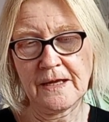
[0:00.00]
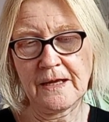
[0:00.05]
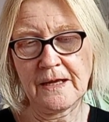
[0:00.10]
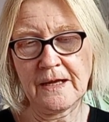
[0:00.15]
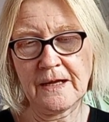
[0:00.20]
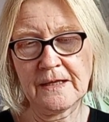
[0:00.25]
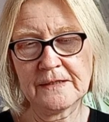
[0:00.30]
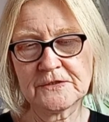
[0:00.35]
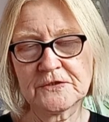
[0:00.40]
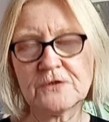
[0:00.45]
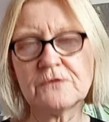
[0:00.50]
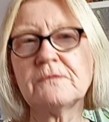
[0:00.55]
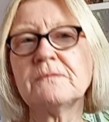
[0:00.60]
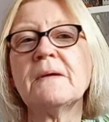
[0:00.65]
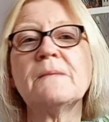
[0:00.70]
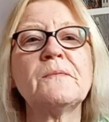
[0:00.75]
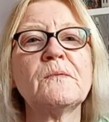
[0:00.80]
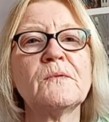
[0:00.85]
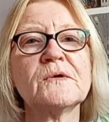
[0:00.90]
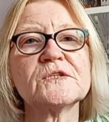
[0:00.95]
I do
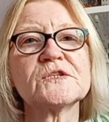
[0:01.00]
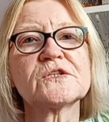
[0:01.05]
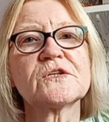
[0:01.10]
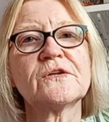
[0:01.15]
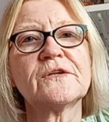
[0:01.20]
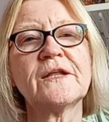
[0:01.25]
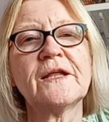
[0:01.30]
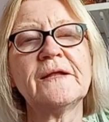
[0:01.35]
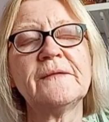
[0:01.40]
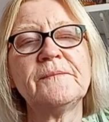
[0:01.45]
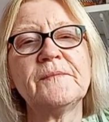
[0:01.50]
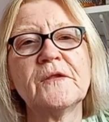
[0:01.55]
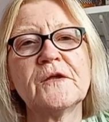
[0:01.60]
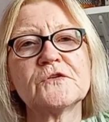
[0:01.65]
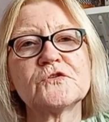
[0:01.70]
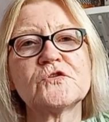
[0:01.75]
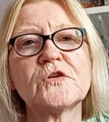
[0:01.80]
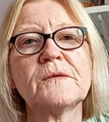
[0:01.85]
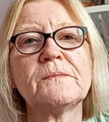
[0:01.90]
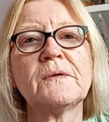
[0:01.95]
remember once on a
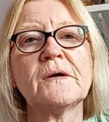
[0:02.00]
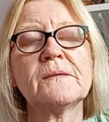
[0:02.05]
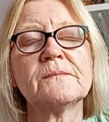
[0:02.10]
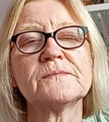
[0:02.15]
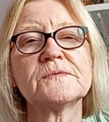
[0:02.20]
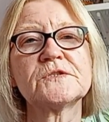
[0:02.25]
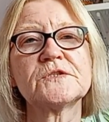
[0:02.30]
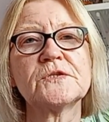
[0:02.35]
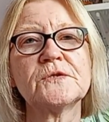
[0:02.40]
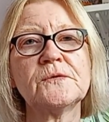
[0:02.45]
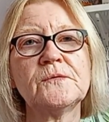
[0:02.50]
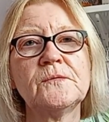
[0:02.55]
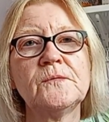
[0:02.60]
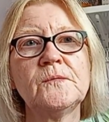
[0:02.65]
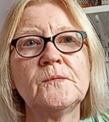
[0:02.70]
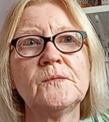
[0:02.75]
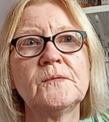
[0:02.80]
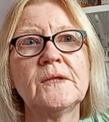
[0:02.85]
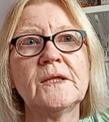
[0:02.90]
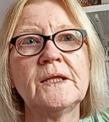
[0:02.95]
trip up
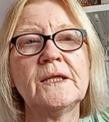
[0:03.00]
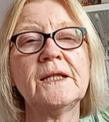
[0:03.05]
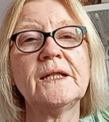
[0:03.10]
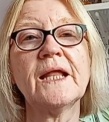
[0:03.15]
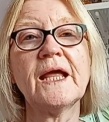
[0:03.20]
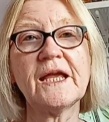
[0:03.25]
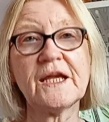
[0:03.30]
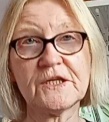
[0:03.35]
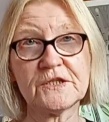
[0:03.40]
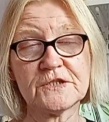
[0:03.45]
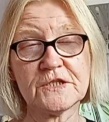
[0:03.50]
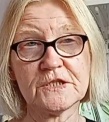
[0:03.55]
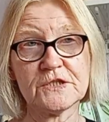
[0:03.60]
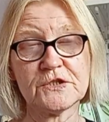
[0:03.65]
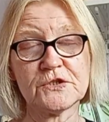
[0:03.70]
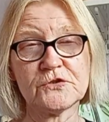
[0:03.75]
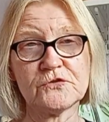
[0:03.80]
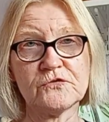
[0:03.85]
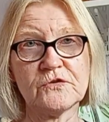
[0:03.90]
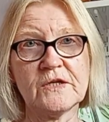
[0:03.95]
to the Lake
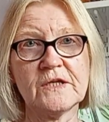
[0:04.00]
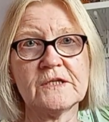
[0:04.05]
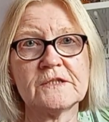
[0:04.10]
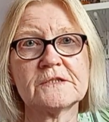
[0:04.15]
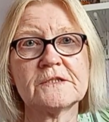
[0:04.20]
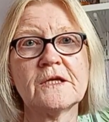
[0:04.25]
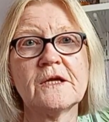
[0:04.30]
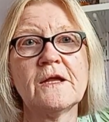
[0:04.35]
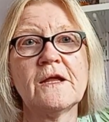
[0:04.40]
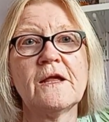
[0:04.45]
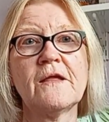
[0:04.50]
District,